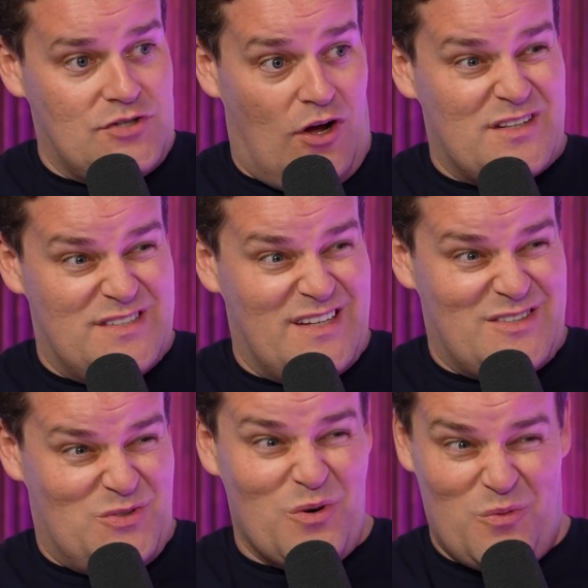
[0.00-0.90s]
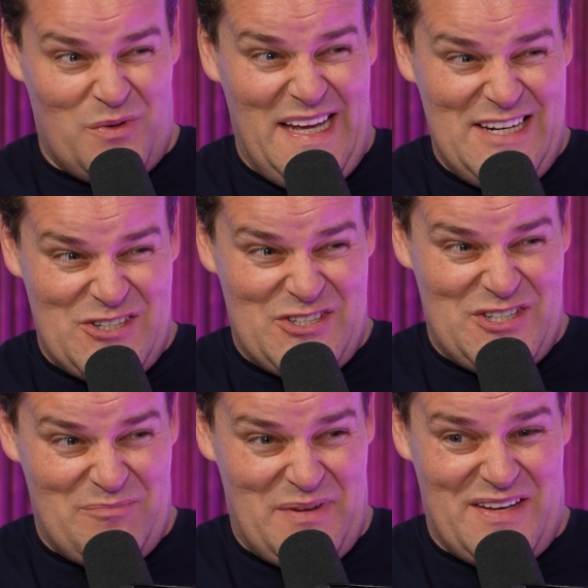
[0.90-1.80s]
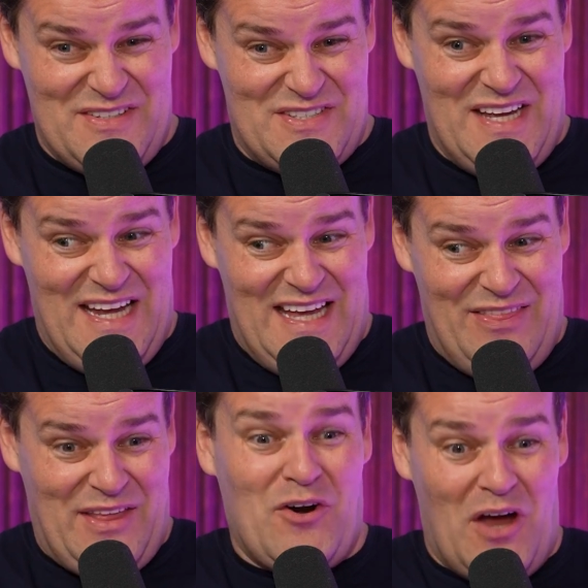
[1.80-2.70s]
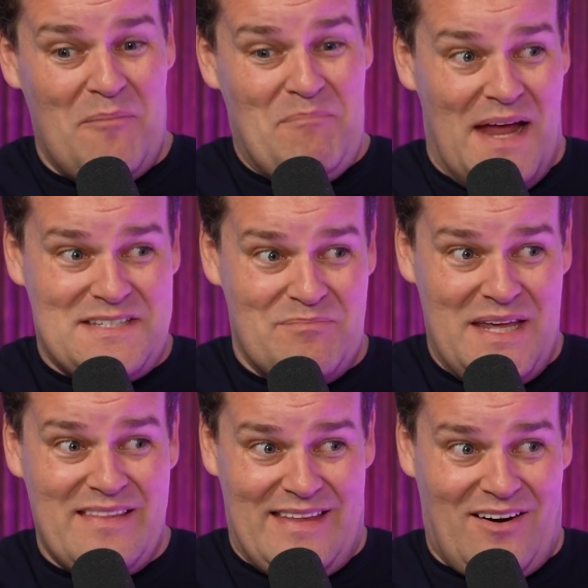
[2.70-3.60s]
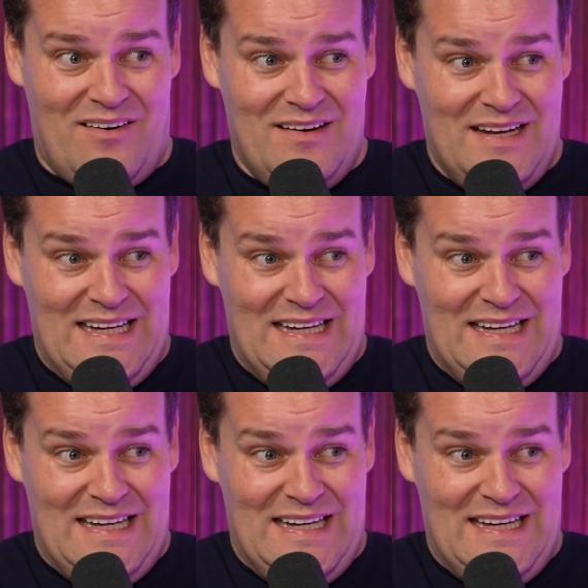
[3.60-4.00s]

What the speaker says: toxic sort of relationship because they're not meant to be there.